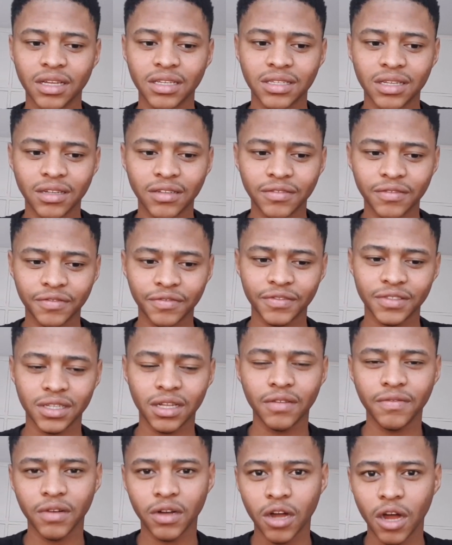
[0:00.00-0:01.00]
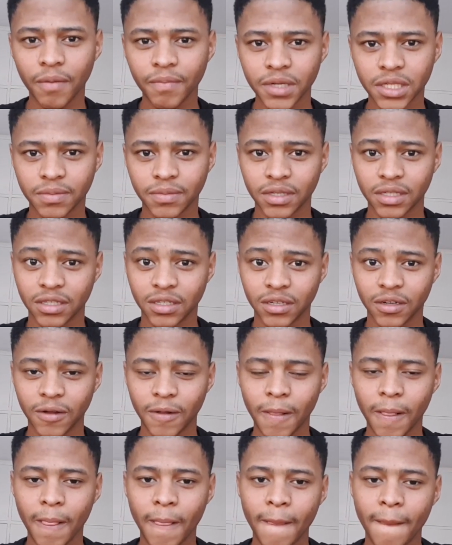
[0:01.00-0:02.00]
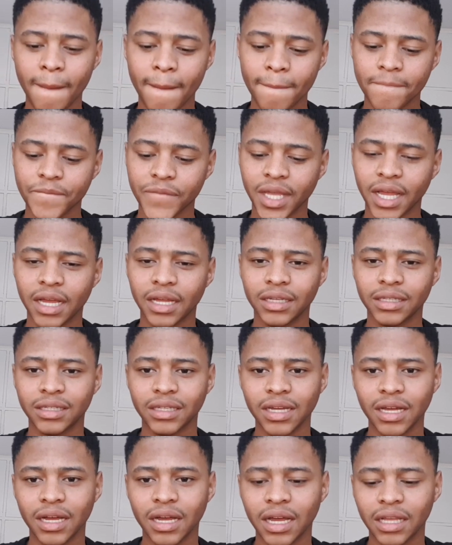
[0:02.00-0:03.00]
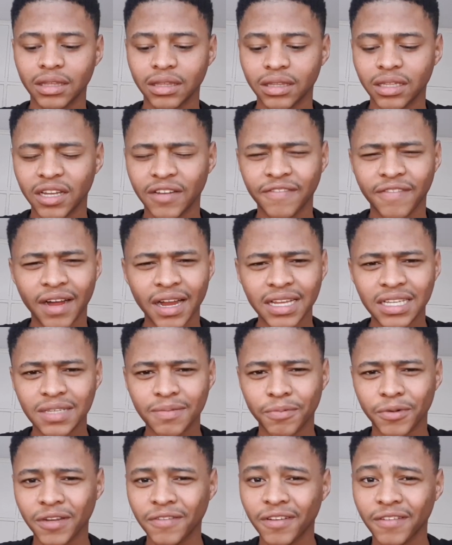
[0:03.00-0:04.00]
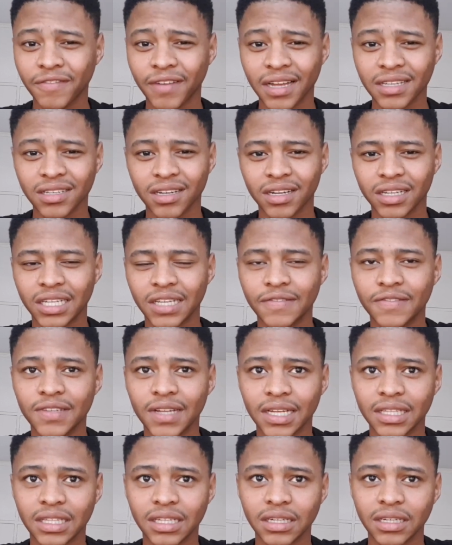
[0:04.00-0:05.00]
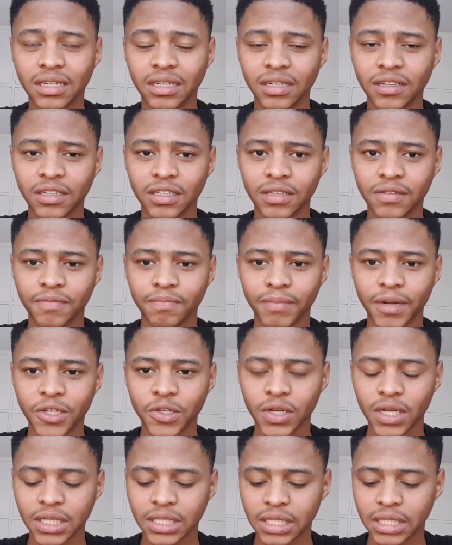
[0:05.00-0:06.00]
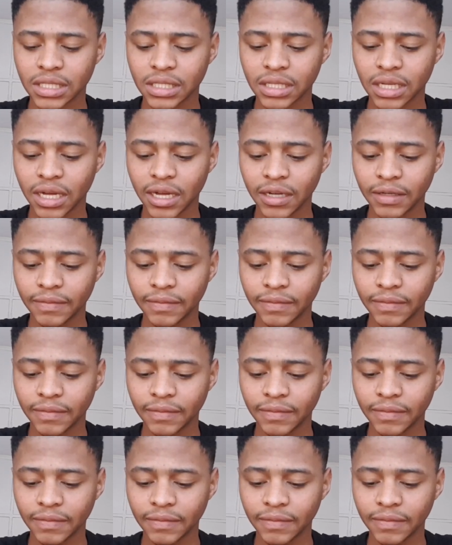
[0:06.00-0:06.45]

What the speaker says: self-accomplishment, you know? And yeah, and the advice, brief advice that I give to like the matrix is